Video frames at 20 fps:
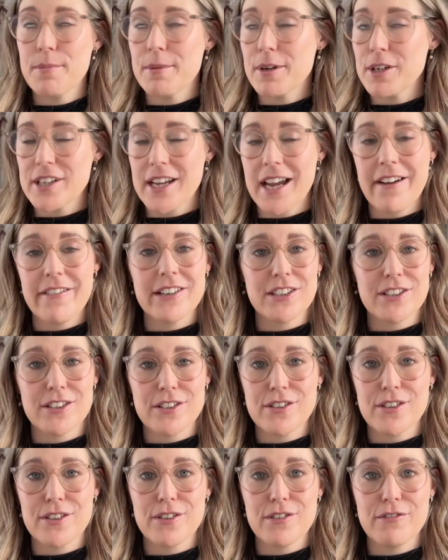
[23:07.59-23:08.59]
much character
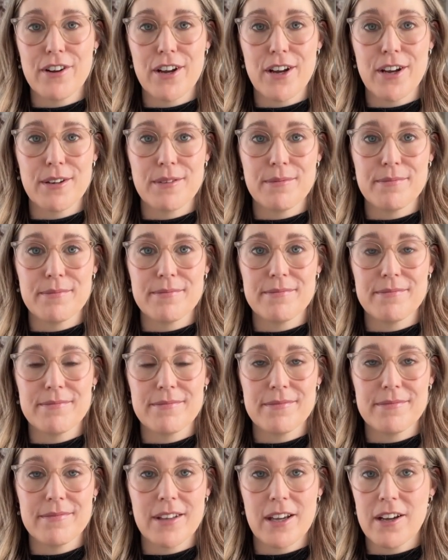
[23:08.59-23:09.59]
to the room,
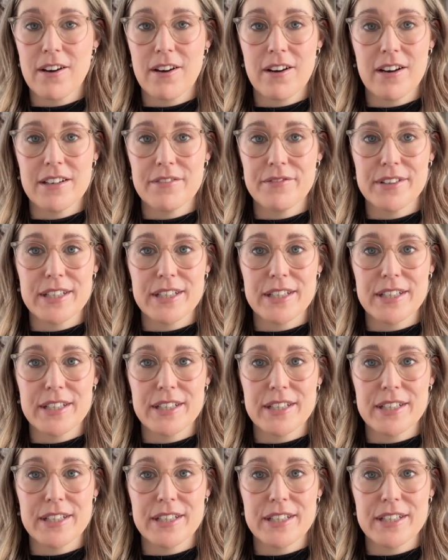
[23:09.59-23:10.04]
I can't even